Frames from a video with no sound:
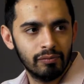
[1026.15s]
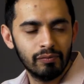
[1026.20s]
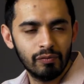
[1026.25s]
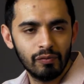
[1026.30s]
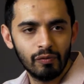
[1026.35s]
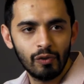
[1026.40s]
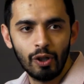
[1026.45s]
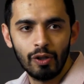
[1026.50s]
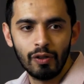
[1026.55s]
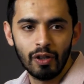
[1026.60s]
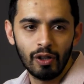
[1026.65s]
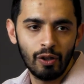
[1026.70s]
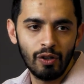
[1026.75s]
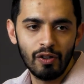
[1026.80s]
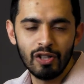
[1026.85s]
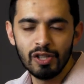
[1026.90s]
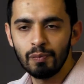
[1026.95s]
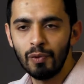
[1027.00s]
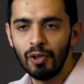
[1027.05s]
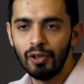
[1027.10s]
or a
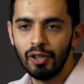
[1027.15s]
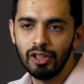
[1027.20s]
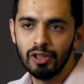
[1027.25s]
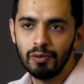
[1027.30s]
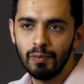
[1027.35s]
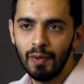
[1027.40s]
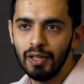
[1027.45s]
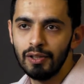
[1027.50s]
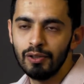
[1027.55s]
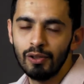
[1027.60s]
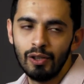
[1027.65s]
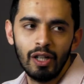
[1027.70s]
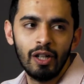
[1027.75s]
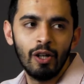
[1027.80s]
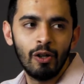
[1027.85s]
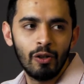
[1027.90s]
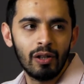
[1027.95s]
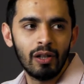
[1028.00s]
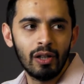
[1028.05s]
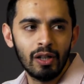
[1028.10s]
correspondence based, so an
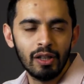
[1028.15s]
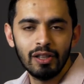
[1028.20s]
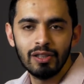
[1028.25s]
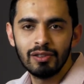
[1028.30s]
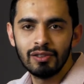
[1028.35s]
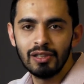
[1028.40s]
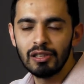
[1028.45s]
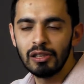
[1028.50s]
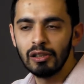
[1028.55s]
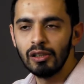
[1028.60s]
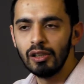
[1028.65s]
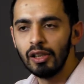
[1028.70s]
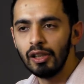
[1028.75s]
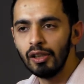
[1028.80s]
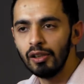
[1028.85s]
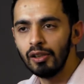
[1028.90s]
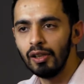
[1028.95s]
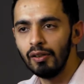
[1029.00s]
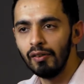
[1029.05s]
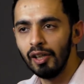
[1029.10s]
online distance learning
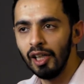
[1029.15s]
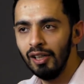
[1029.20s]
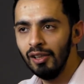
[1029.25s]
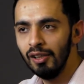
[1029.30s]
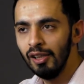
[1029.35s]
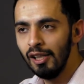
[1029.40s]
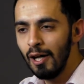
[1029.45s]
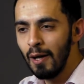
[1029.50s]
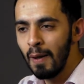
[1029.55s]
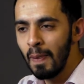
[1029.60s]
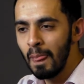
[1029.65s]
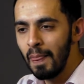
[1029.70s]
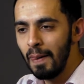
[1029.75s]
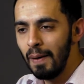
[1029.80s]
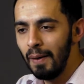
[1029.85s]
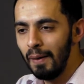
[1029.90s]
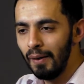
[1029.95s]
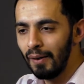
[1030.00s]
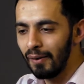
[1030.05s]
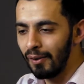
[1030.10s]
degree,
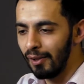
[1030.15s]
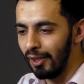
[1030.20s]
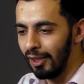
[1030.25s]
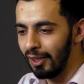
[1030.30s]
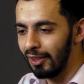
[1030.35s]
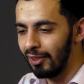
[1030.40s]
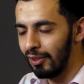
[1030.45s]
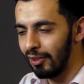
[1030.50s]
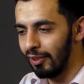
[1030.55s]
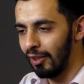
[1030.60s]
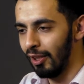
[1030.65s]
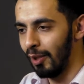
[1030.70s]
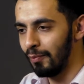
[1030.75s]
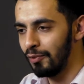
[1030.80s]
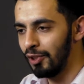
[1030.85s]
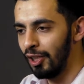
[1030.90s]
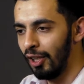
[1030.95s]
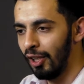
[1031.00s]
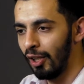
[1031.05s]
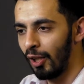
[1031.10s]
right? And I'm
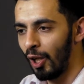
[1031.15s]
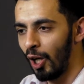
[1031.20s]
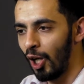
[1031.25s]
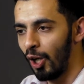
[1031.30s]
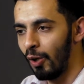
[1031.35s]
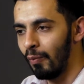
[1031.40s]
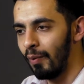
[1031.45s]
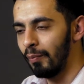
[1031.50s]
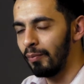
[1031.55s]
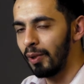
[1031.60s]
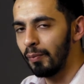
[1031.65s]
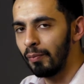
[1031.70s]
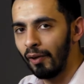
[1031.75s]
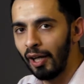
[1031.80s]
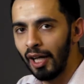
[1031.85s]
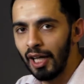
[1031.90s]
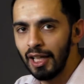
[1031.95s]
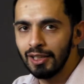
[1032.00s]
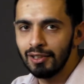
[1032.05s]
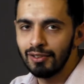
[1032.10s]
sitting at home, I'm
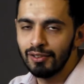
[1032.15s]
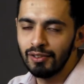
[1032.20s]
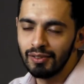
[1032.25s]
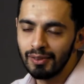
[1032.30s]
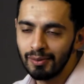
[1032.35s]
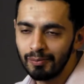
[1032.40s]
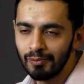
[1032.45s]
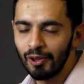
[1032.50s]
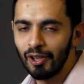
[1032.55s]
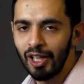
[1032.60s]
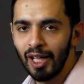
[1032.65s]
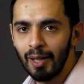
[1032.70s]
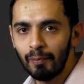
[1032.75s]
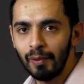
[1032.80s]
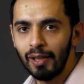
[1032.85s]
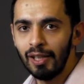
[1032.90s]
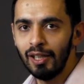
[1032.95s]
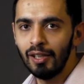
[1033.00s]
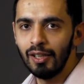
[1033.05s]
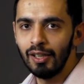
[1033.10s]
depressed and I'm not
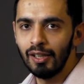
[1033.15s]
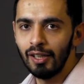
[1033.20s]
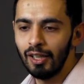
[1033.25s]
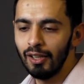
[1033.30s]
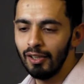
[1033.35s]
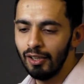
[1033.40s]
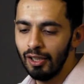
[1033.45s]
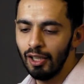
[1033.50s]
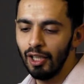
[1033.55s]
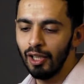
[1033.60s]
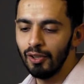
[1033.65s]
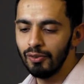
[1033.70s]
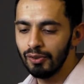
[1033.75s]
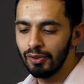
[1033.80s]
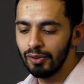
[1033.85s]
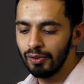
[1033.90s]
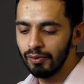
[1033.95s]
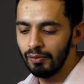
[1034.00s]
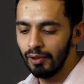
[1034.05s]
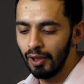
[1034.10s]
happy, and then he
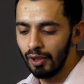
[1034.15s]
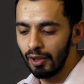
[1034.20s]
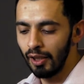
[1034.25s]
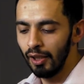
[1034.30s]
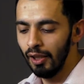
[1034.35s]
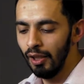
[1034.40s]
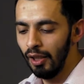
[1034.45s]
goes, okay,